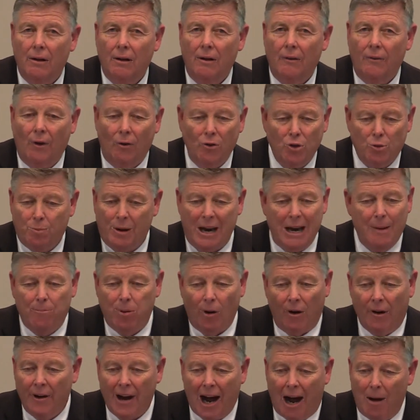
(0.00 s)
those
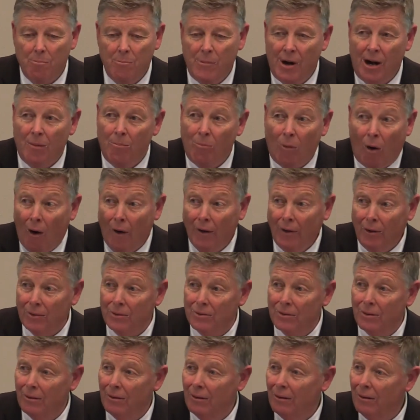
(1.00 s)
people are not mere mortals.